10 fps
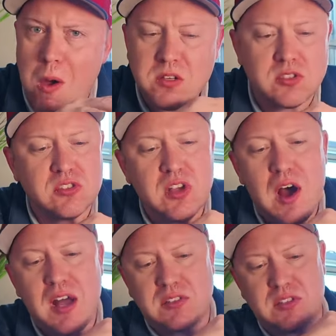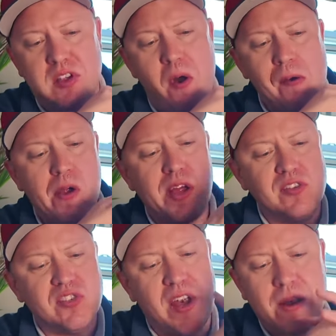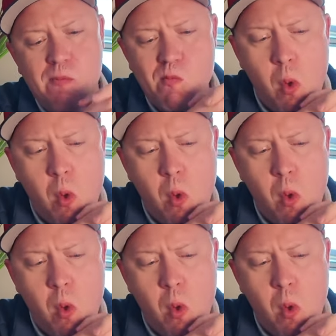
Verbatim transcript: The sauce is like